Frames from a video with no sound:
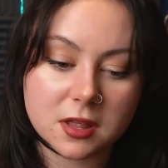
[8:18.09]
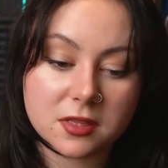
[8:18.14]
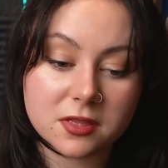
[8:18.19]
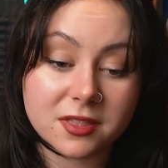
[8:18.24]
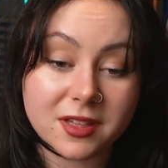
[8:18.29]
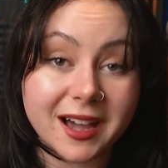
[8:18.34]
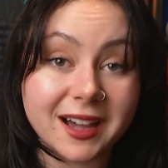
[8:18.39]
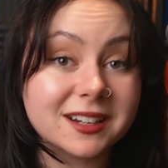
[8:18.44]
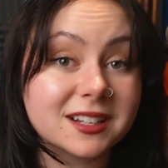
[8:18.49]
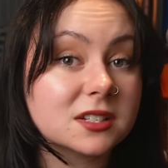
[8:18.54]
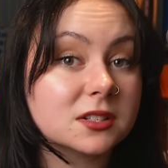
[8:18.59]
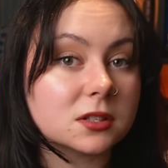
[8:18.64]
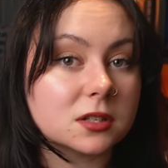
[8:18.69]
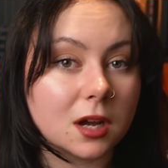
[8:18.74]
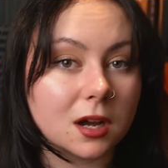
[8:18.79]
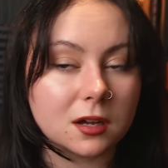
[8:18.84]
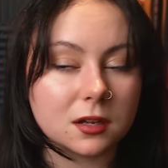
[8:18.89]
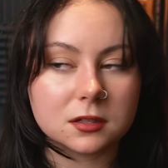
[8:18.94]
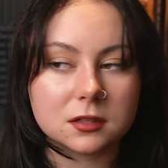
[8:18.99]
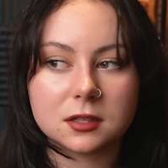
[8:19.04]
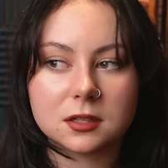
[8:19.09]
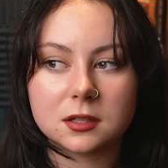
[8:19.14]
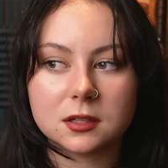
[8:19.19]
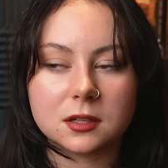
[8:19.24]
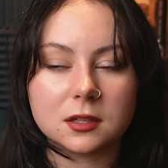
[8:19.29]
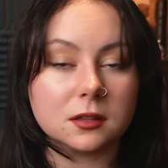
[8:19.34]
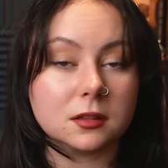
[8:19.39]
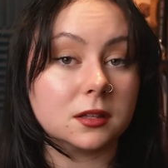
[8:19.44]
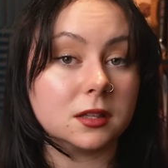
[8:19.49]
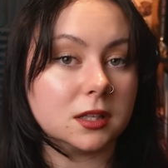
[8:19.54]
that is not
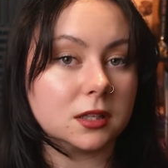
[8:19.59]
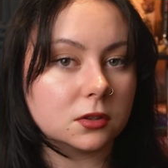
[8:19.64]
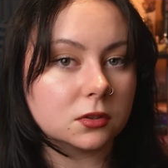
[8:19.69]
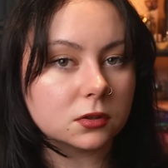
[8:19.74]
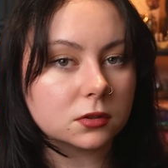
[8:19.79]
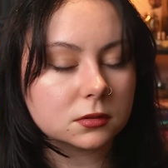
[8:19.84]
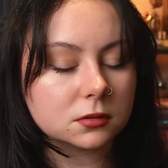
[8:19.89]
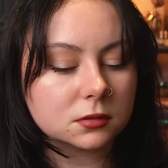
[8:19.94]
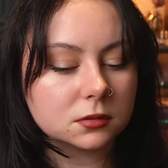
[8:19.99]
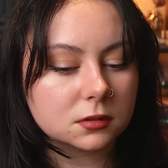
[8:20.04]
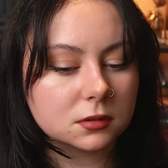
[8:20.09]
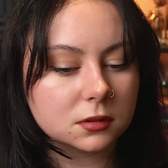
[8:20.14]
illegal,